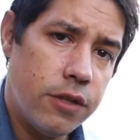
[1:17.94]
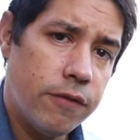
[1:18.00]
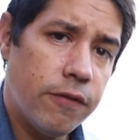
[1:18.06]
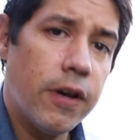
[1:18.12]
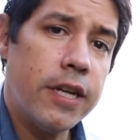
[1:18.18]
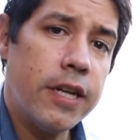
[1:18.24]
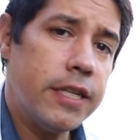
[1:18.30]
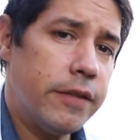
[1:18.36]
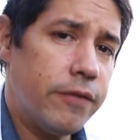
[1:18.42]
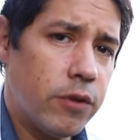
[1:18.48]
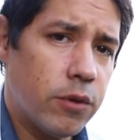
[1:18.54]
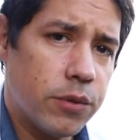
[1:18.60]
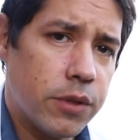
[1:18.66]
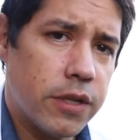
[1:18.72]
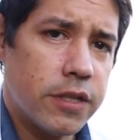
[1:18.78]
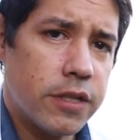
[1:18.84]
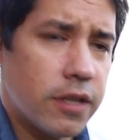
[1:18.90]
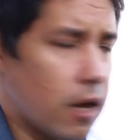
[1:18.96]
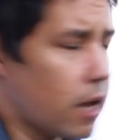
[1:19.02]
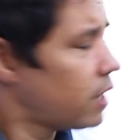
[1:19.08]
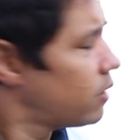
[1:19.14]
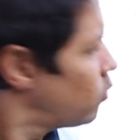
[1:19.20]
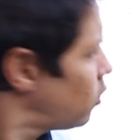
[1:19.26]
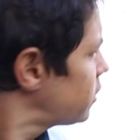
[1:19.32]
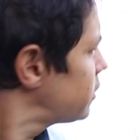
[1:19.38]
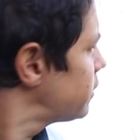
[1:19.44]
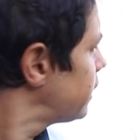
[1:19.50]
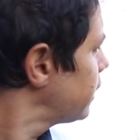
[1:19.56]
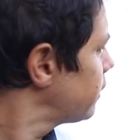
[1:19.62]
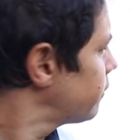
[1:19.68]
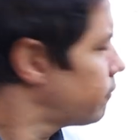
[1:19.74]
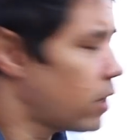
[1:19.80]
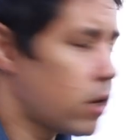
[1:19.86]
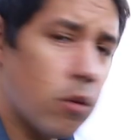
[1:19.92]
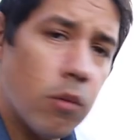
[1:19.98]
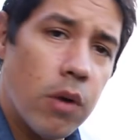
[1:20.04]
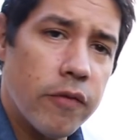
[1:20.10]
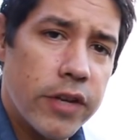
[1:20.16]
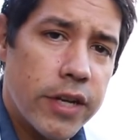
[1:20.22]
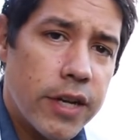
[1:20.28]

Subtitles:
Do you find it difficult to decide what to take a photo of